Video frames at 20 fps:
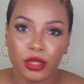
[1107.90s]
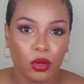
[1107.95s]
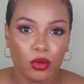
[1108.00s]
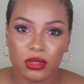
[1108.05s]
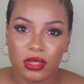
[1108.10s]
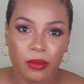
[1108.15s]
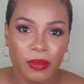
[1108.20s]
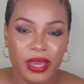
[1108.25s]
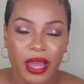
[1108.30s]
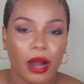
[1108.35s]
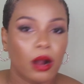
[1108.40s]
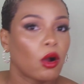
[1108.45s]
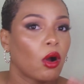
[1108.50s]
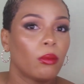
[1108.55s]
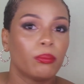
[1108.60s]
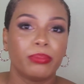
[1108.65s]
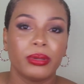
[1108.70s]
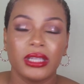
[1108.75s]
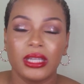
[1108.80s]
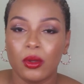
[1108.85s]
out to be a
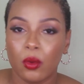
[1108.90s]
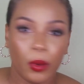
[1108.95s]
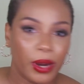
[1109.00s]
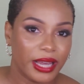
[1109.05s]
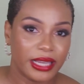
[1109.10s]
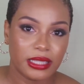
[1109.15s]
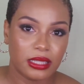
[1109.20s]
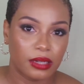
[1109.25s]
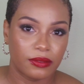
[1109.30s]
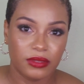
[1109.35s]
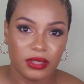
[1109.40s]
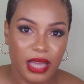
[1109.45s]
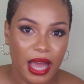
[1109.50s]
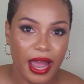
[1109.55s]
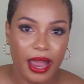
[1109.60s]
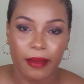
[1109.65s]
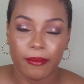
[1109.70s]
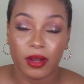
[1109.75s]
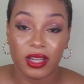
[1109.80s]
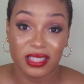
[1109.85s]
complete waste of
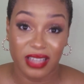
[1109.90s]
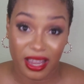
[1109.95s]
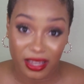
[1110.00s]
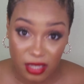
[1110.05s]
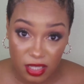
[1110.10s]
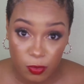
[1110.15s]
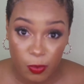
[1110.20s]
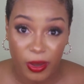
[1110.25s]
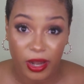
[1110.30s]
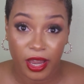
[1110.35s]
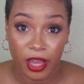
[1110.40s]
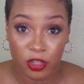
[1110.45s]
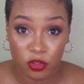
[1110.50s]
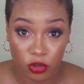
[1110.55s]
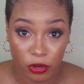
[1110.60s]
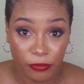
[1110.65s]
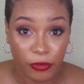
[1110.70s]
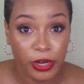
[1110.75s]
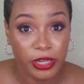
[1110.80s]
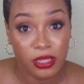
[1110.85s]
time because I had to spend
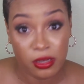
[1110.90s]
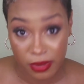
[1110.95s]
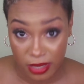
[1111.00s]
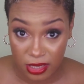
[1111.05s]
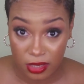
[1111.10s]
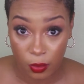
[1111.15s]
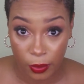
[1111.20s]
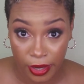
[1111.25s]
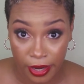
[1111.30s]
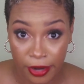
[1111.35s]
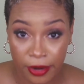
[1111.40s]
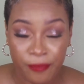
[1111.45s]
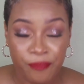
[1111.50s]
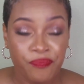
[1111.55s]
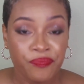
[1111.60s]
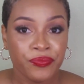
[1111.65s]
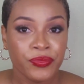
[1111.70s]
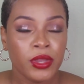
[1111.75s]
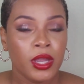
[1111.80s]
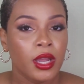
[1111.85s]
extra for it to be square.
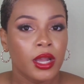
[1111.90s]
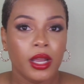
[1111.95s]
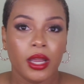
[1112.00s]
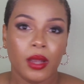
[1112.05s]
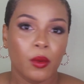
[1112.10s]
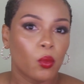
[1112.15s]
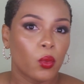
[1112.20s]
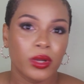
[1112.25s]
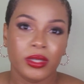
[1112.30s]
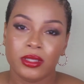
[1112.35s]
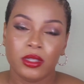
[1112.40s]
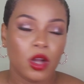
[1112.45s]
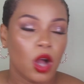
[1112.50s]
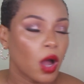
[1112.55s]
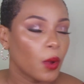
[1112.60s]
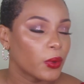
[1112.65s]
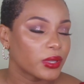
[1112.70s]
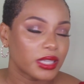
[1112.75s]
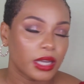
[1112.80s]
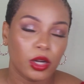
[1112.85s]
Was
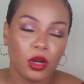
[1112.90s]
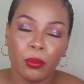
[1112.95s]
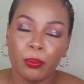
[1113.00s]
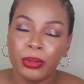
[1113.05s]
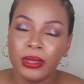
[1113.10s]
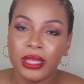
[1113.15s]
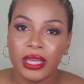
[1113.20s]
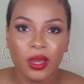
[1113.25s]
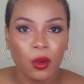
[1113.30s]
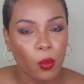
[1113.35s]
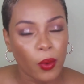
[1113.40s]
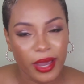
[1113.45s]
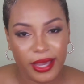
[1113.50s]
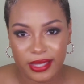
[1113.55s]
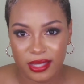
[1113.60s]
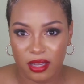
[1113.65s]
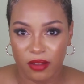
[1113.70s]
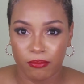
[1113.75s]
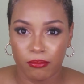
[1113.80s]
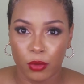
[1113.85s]
a complete
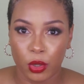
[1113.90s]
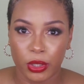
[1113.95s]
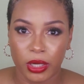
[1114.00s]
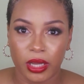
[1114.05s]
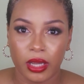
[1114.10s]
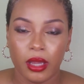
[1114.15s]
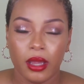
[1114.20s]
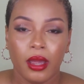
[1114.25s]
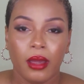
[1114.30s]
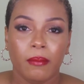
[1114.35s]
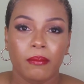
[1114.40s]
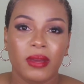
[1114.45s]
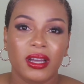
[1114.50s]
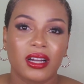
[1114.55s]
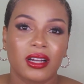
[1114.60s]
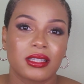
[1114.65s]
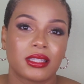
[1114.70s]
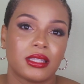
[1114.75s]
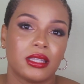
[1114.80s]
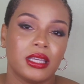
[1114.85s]
waste of money
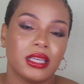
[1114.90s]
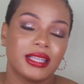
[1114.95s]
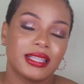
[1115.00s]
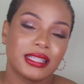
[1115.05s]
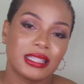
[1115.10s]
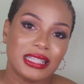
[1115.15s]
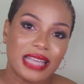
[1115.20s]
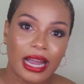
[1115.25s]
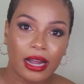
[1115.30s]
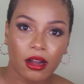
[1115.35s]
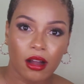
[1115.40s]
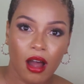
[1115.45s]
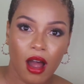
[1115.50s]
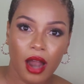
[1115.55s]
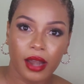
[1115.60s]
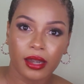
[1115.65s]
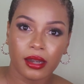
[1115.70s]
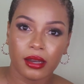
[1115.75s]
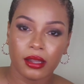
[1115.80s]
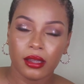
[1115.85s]
because the
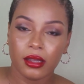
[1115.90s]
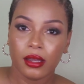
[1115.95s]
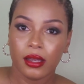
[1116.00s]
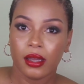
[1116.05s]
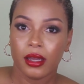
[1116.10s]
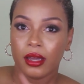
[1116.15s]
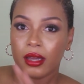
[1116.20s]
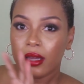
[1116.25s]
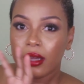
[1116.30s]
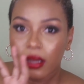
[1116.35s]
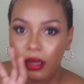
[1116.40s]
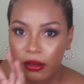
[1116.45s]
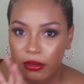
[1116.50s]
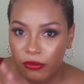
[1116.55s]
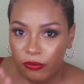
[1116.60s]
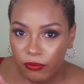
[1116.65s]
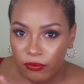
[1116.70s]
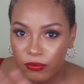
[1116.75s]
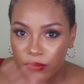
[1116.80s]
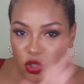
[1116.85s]
second
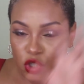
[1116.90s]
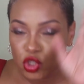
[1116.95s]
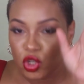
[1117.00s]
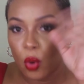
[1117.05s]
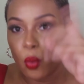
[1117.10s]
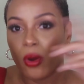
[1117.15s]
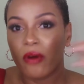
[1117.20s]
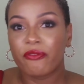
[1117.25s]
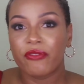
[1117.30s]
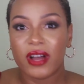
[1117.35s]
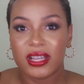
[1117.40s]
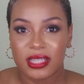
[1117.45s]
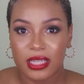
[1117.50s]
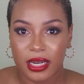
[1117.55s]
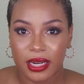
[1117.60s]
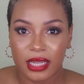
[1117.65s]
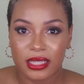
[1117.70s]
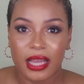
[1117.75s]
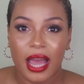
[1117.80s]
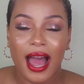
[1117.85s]
shower faucet
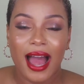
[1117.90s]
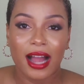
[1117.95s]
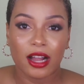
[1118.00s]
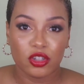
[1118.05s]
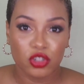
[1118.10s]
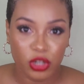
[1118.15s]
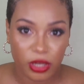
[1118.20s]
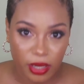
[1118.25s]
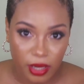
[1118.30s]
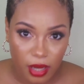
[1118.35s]
that I actually